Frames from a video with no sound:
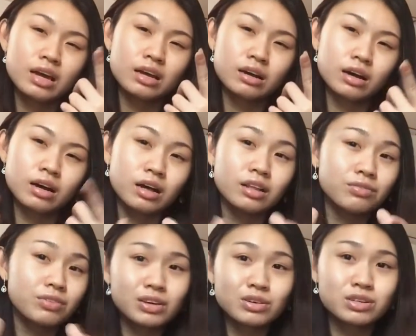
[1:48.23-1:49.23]
other
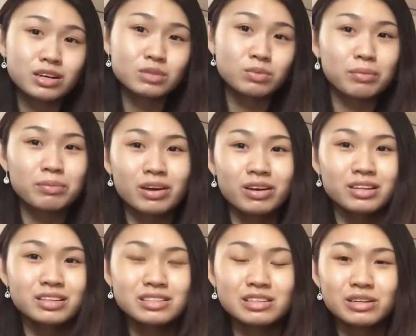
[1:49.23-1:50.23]
videos you guys want me
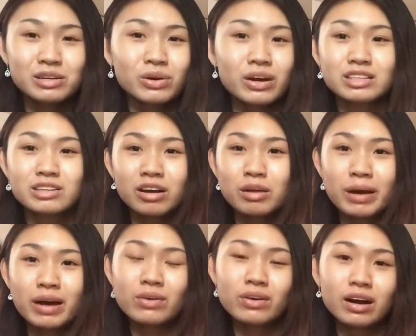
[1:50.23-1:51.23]
to do and talk
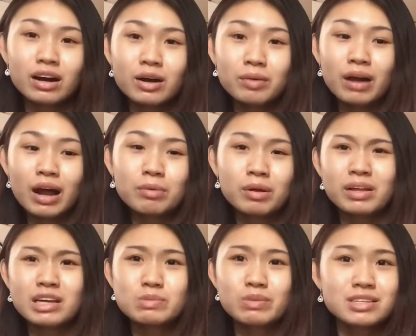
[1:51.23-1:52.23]
about. I probably
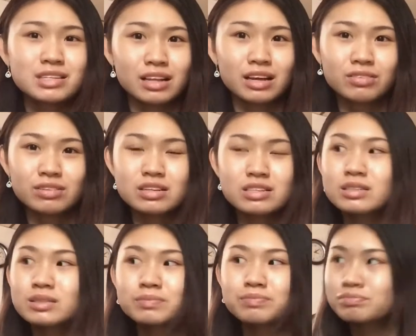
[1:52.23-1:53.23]
experienced a lot of things
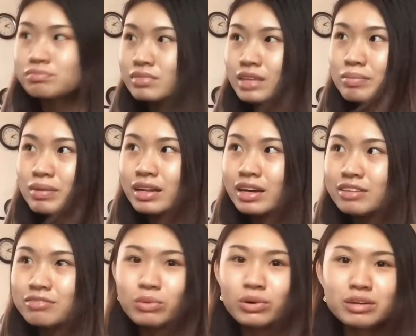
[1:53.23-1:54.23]
in my
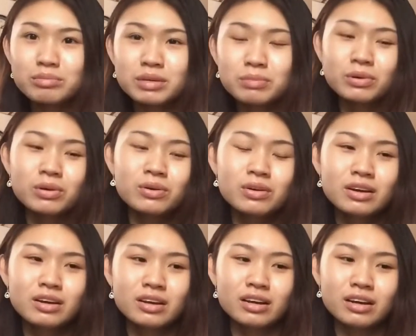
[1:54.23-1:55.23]
life, more than people,
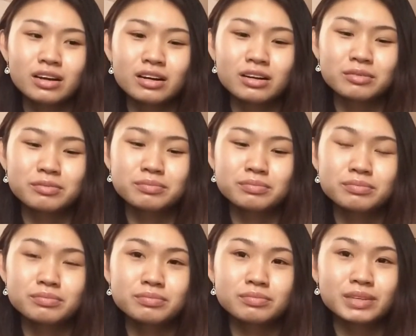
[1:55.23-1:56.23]

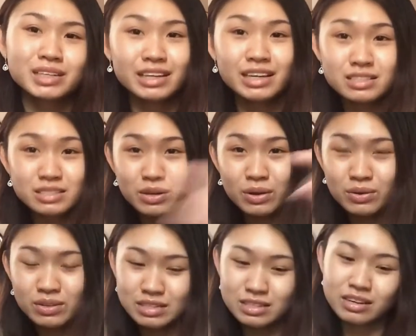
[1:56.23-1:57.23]
but yes, so
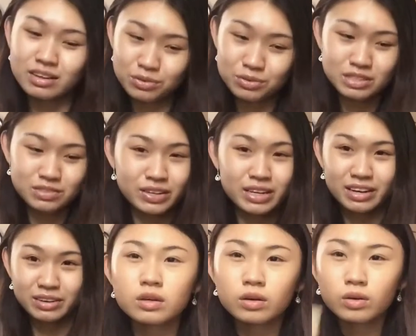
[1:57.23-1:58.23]
let's get on with this
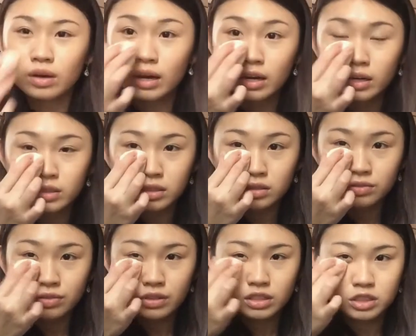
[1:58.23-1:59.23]
video. So I just
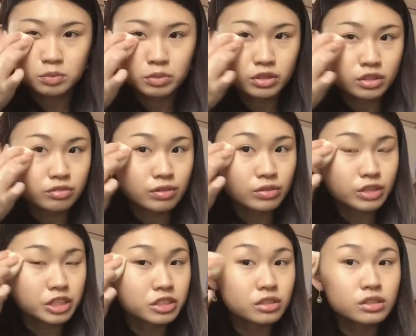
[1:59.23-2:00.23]
finished putting
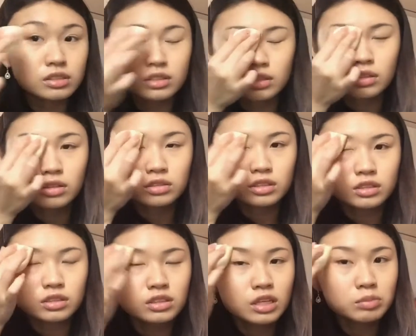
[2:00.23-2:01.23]
foundation and concealer on just
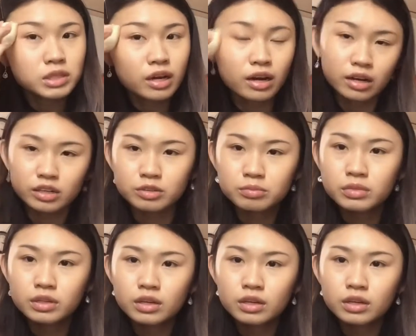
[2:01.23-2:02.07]
at the same time